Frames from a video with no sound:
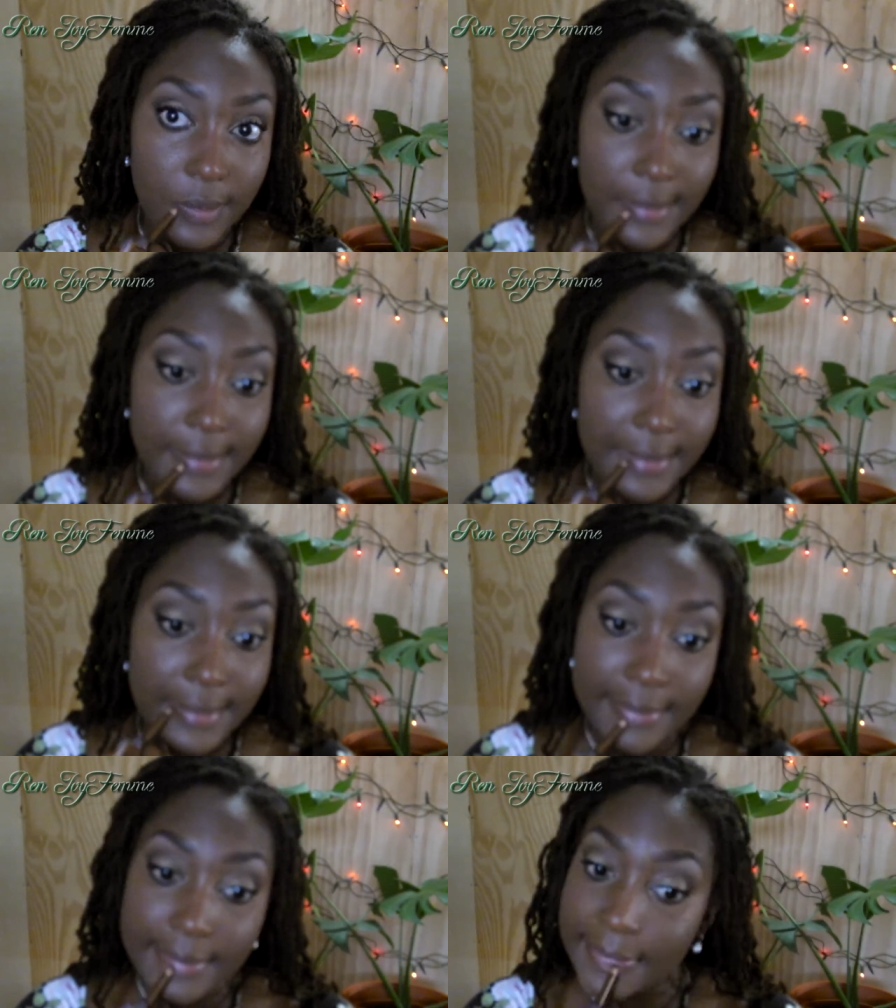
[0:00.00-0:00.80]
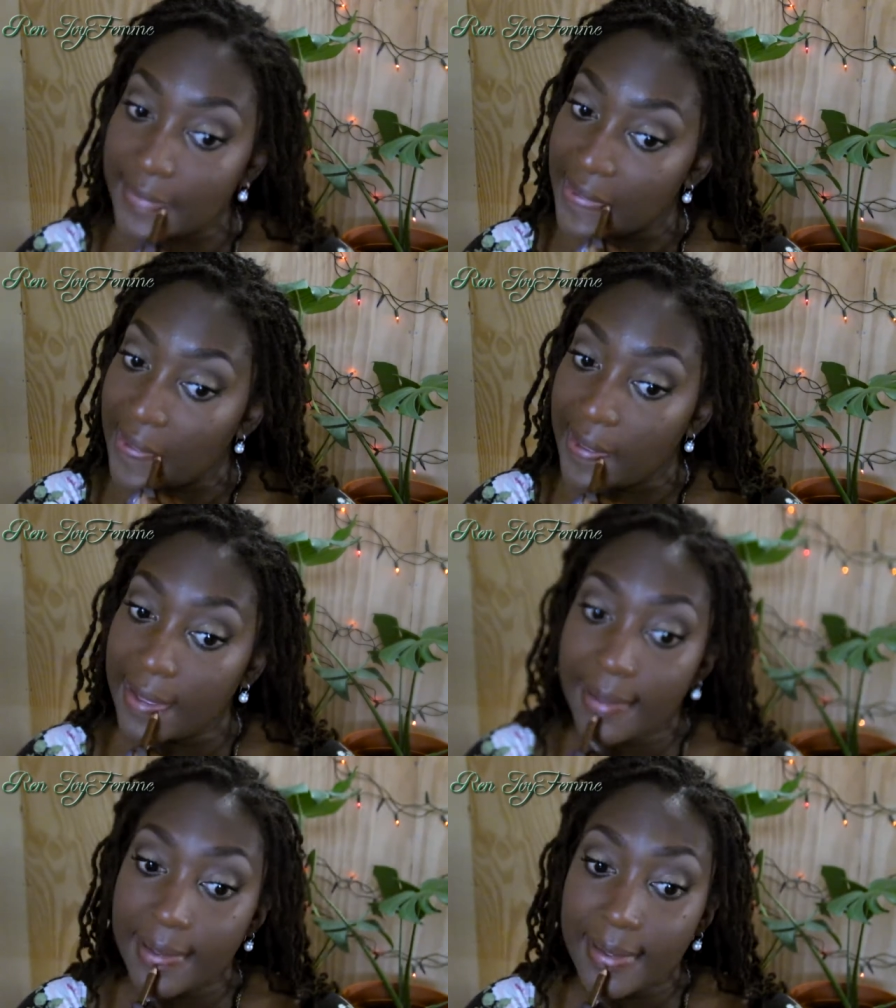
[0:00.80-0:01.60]
I'm going to fill in my lips with
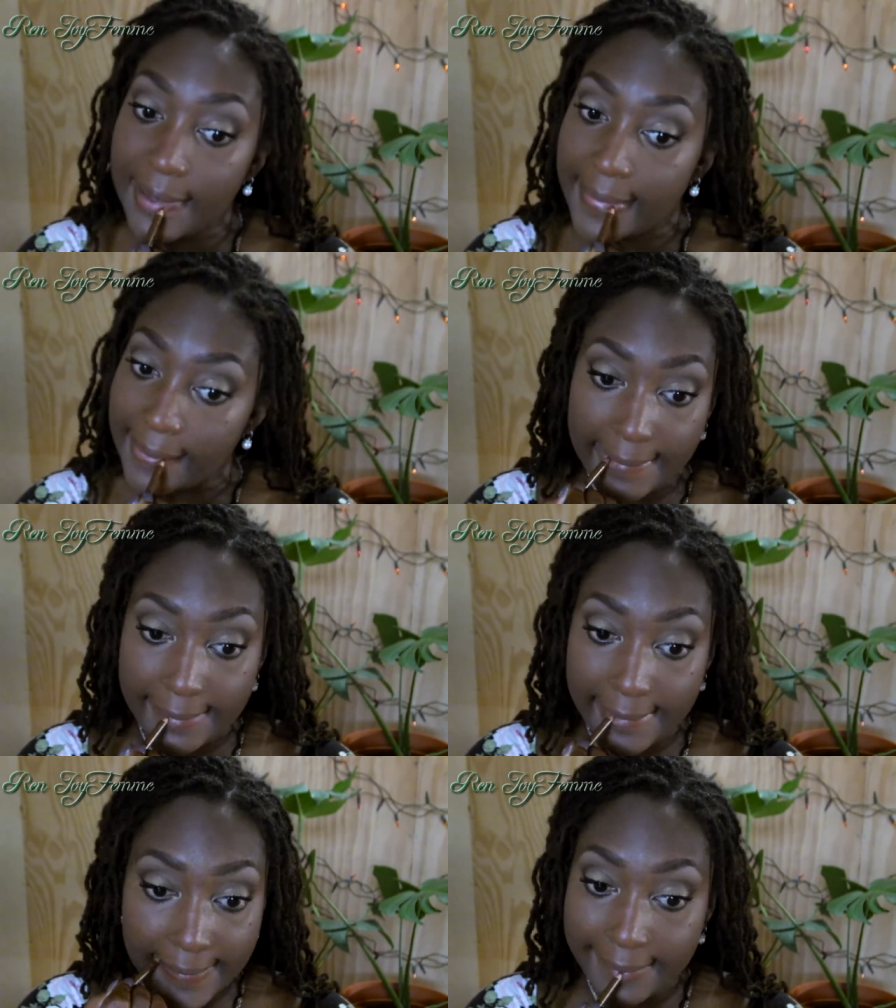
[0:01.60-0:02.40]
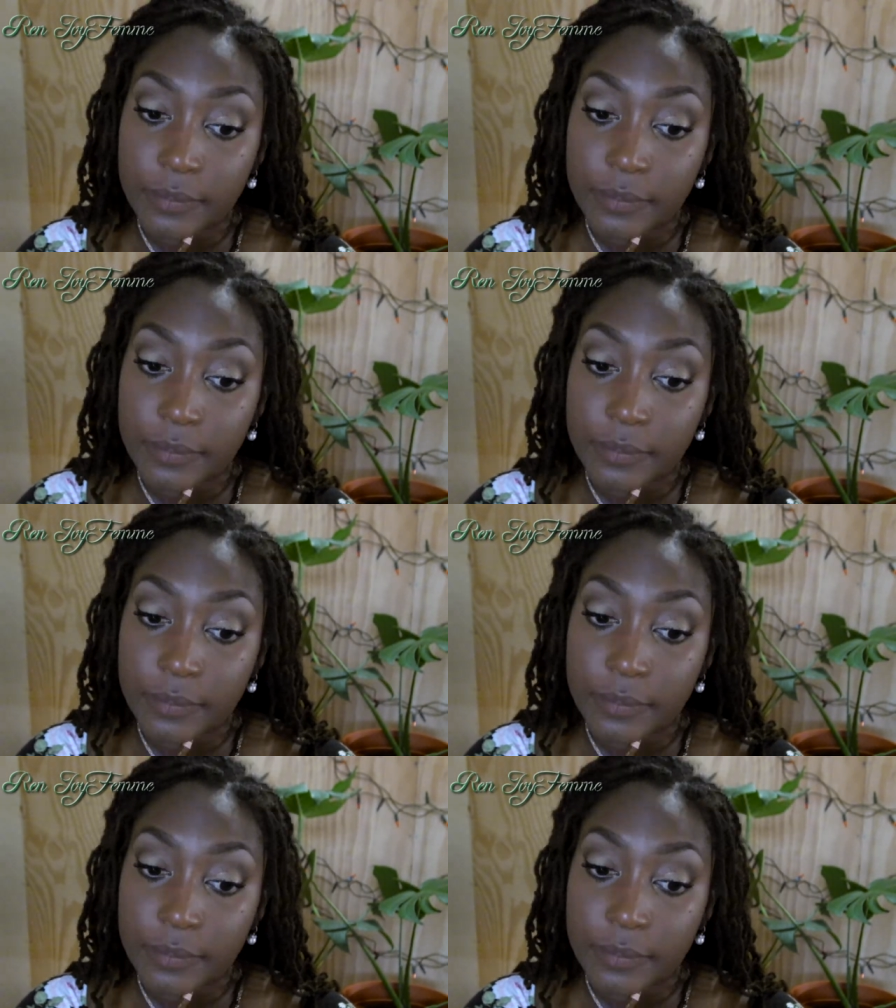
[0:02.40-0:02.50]
a brown lip liner.